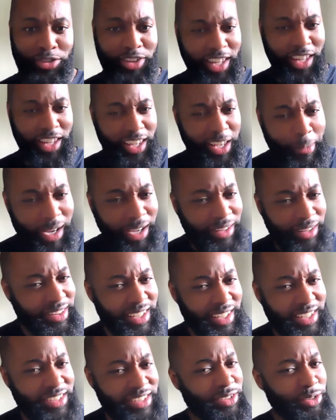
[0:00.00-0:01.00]
thinking about
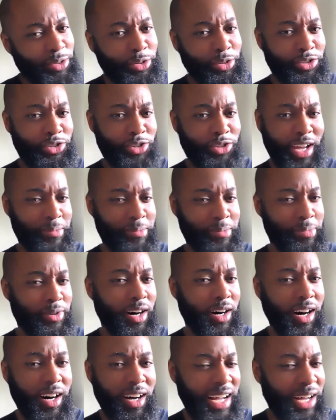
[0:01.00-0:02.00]
this or trying to put
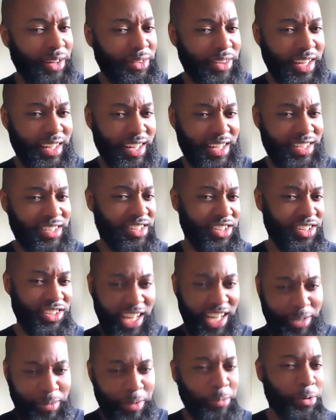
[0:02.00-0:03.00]
art out there that's going to
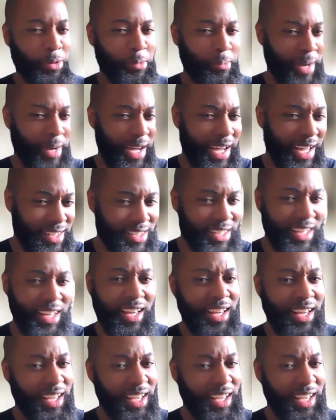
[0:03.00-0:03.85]
change people's minds